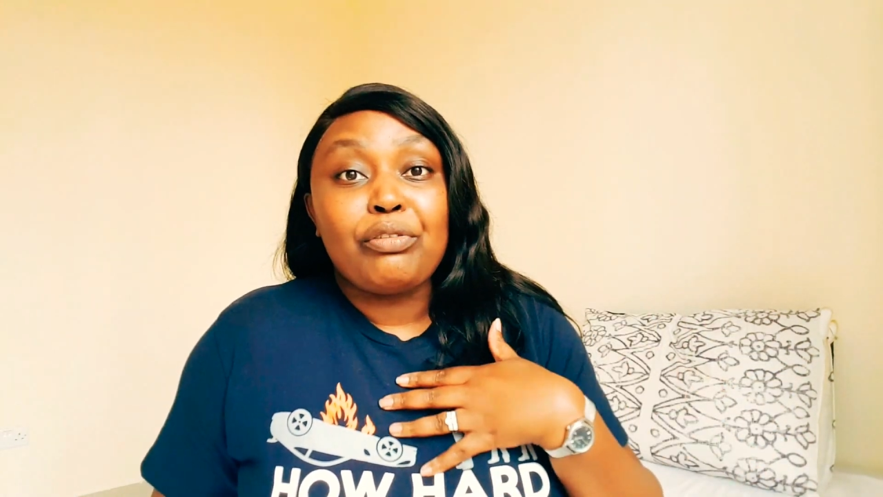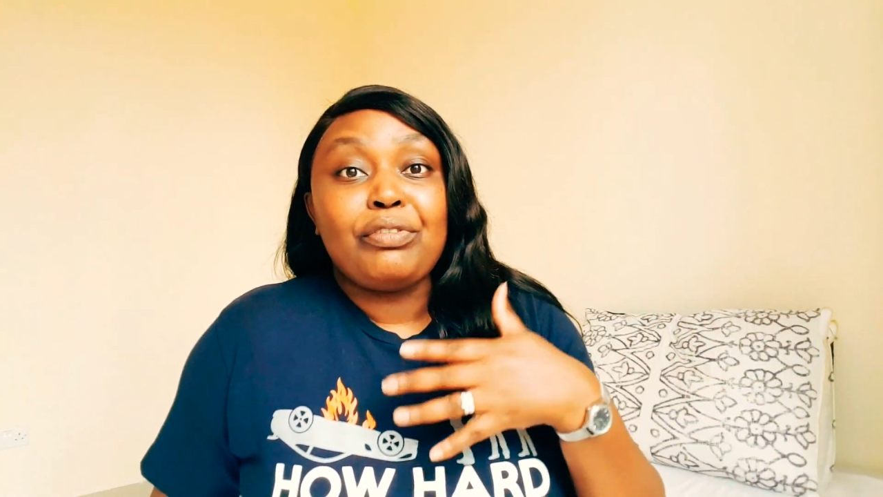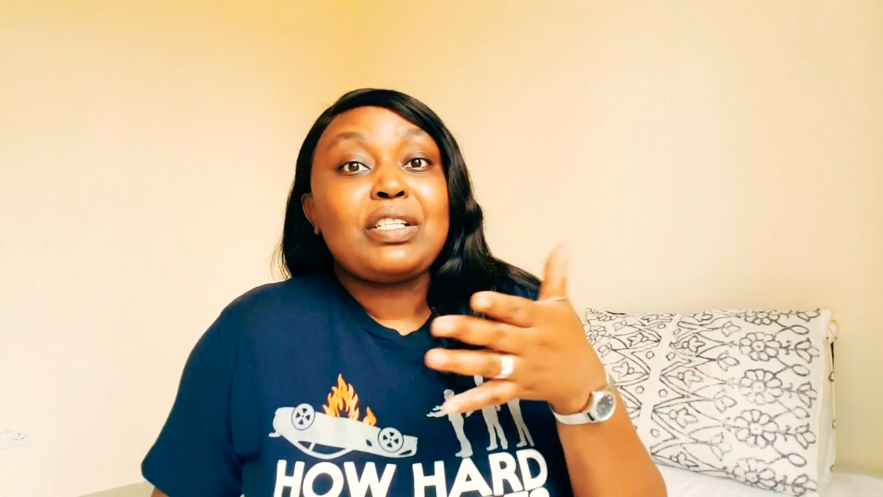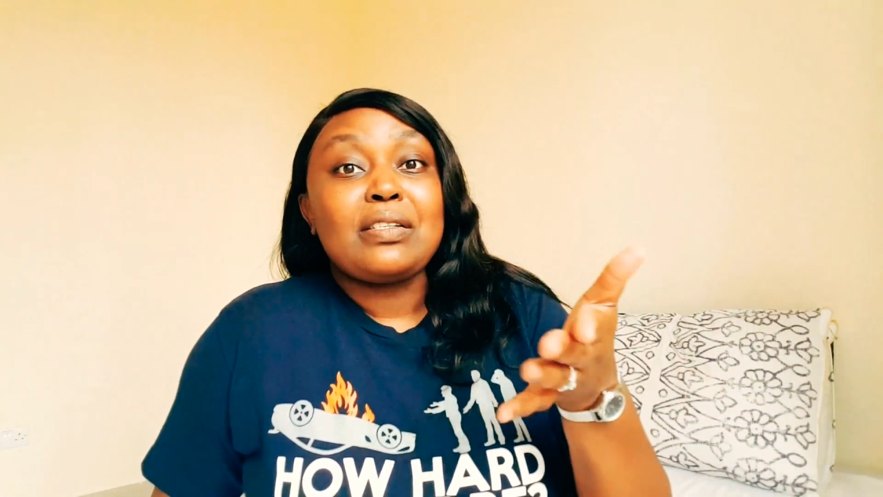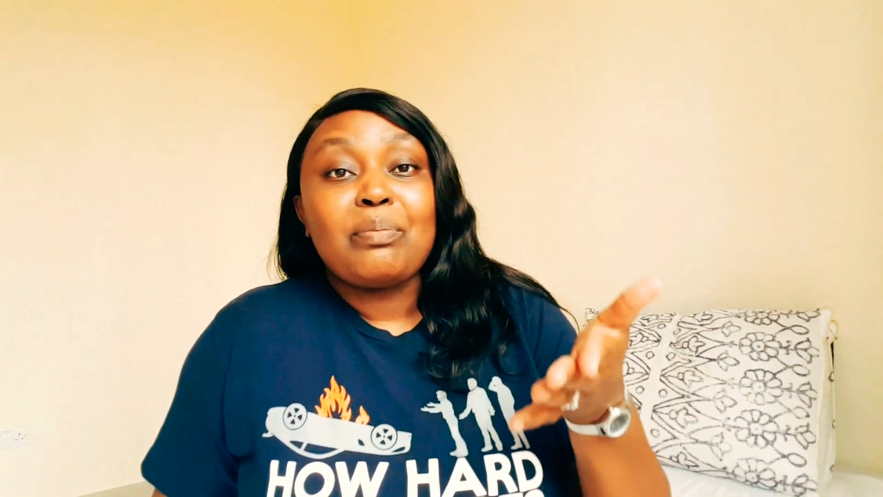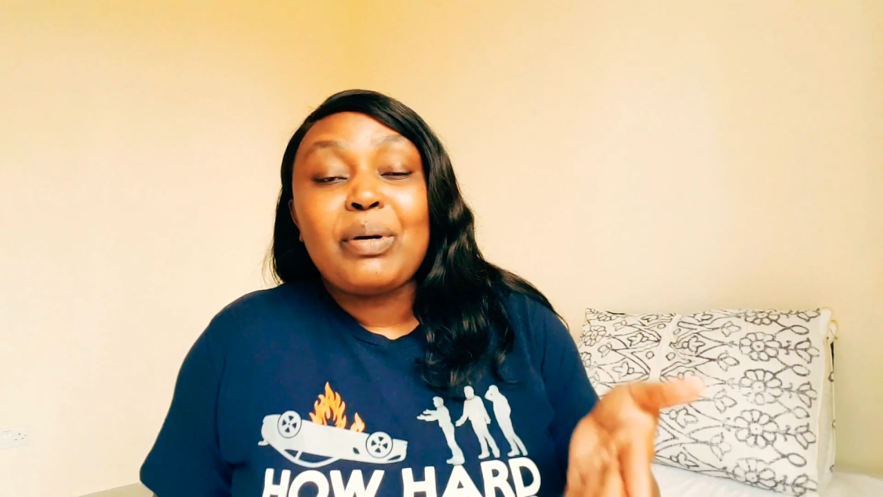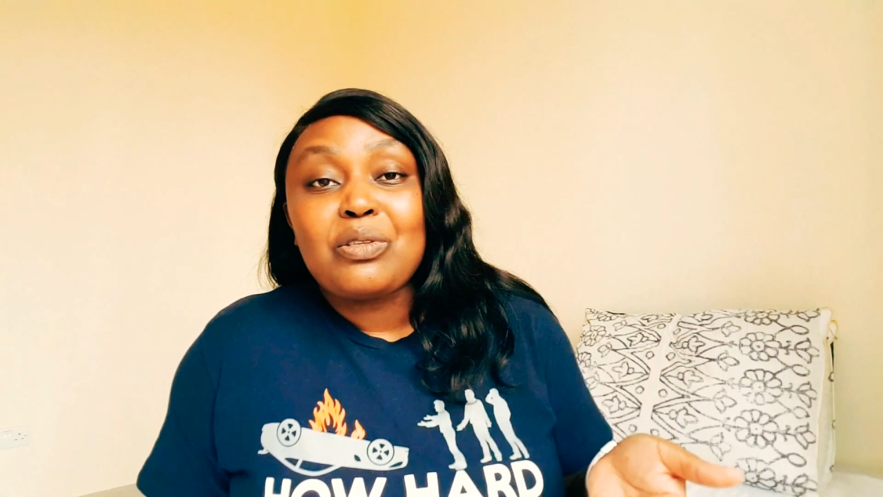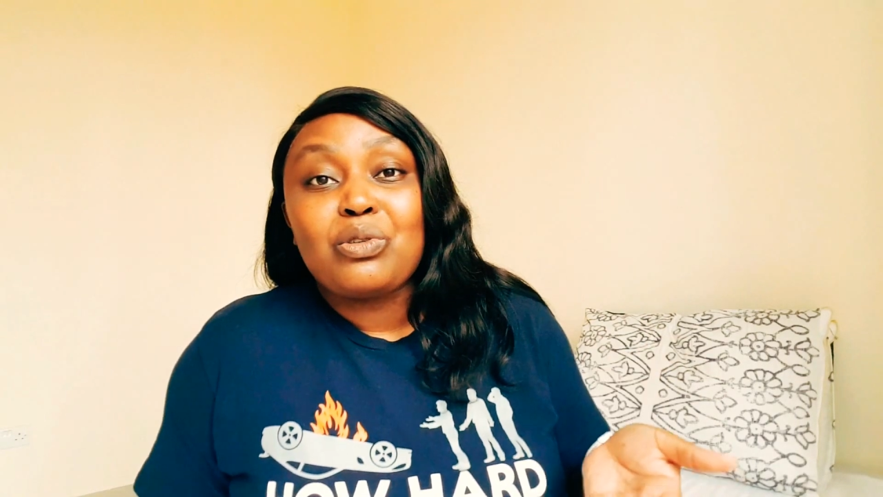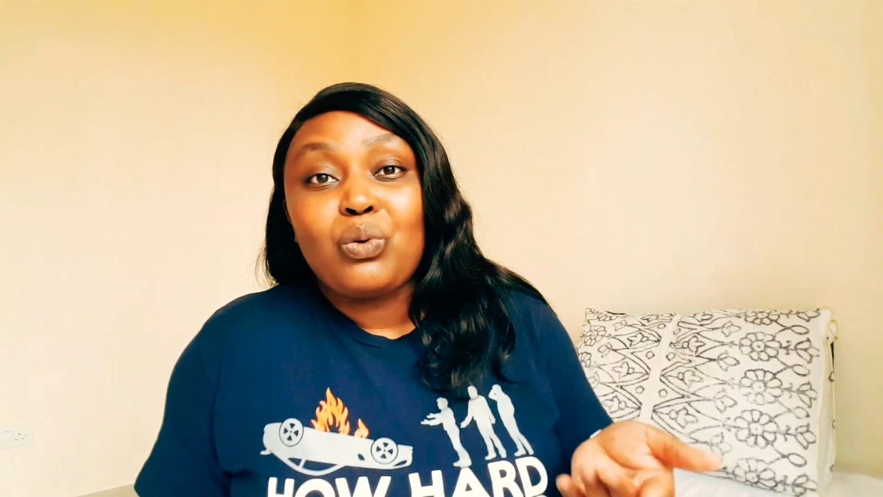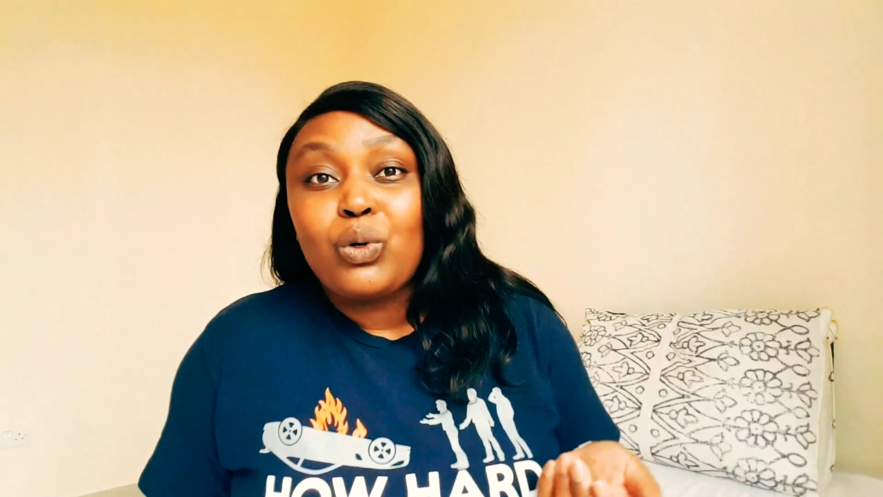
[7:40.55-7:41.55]
if this is the
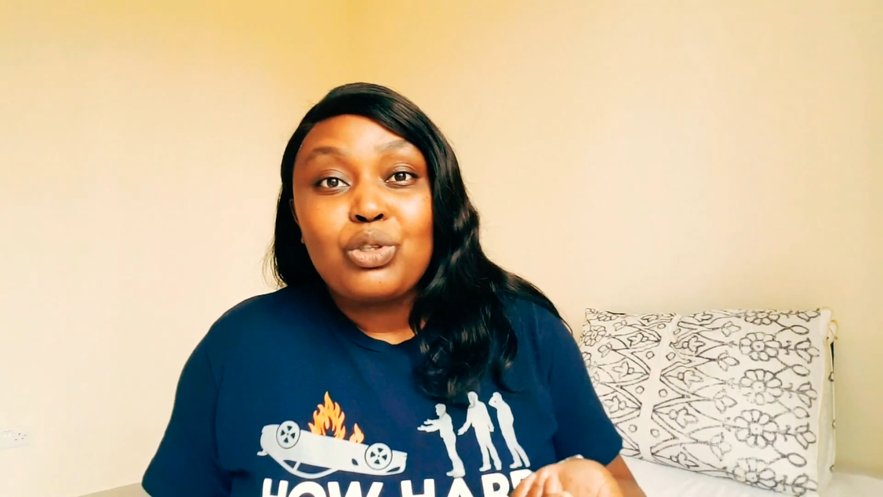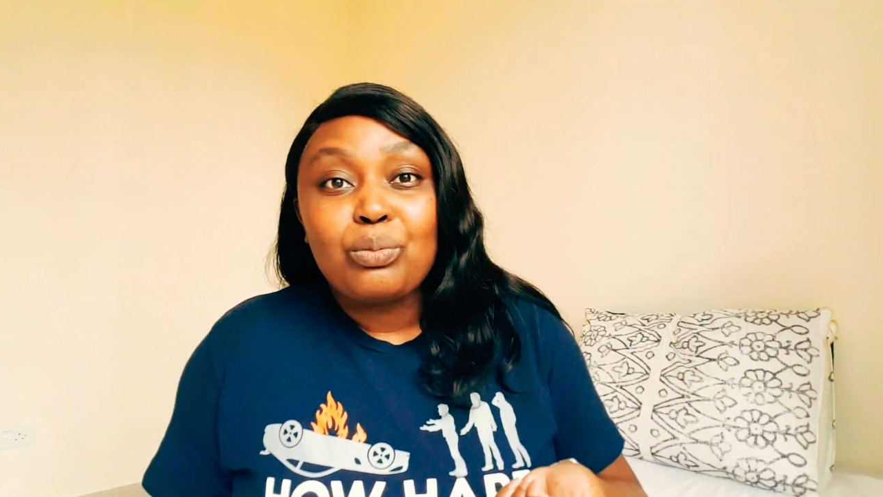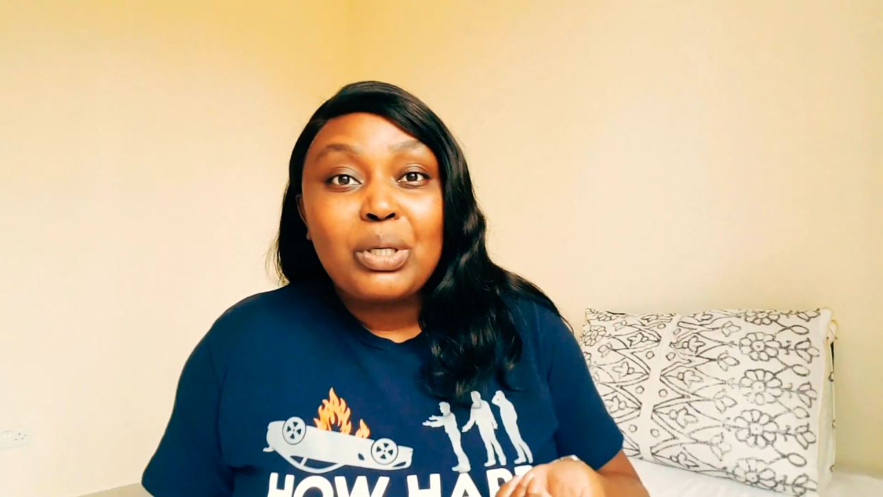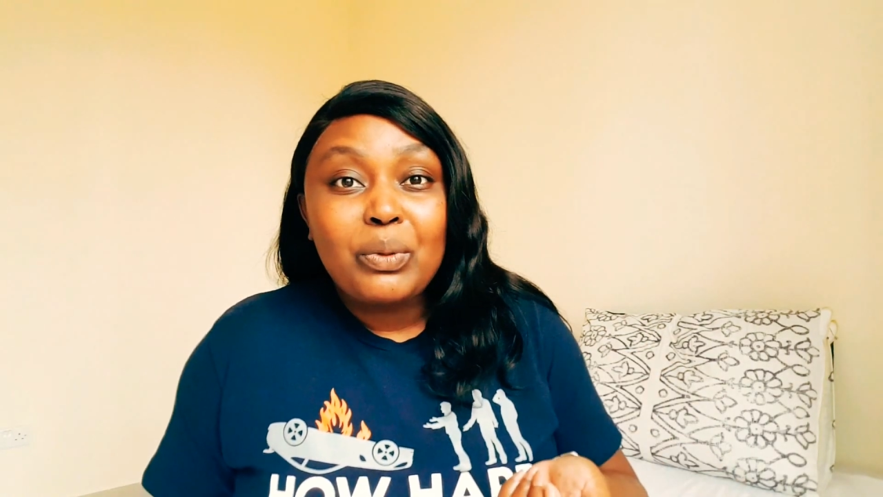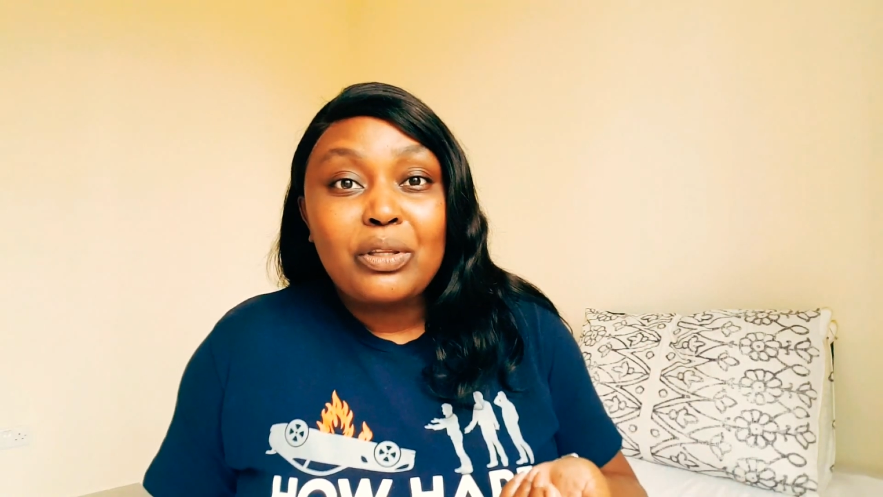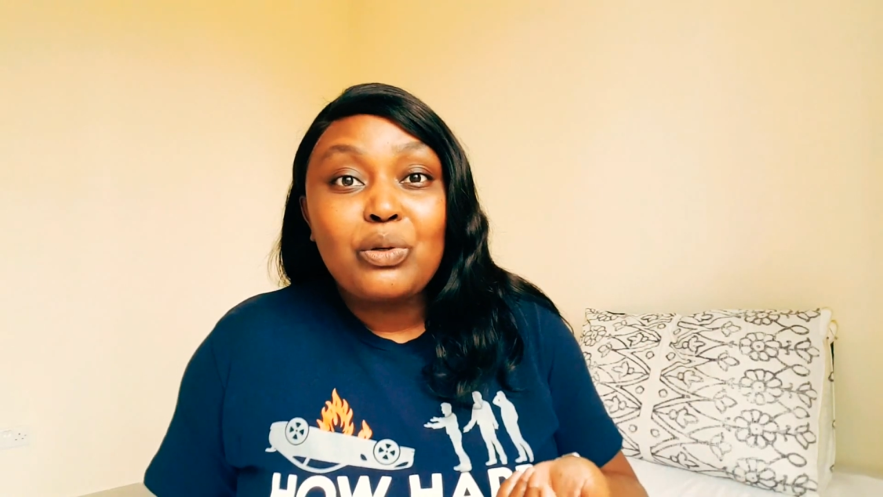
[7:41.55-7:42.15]
person you want to be with.